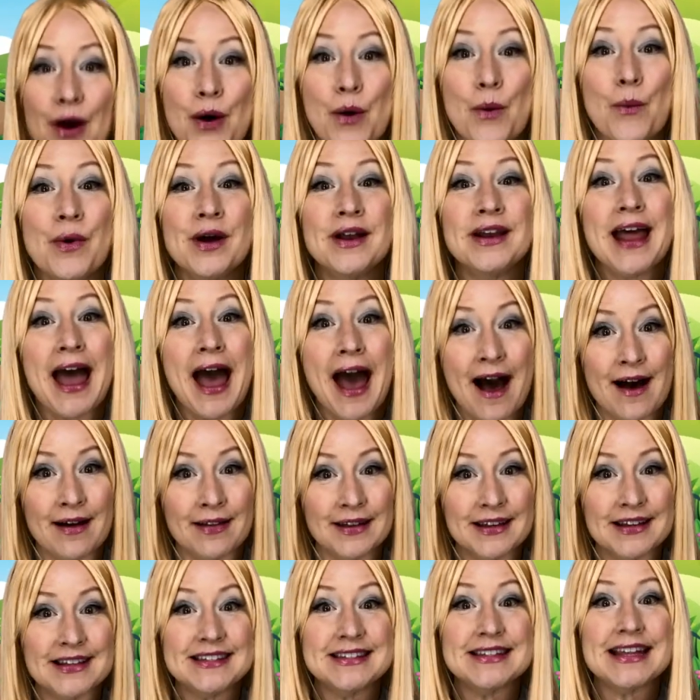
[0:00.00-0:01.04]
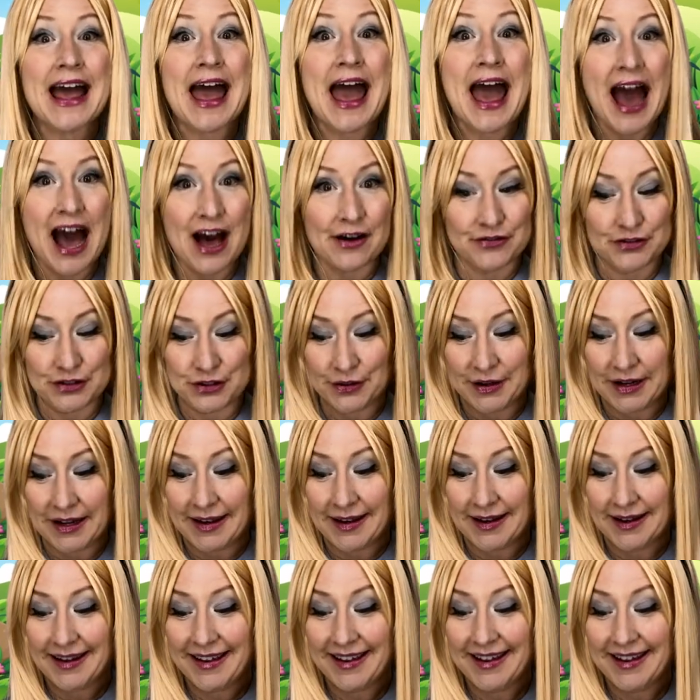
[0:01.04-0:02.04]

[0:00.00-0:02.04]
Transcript: went Alice after it,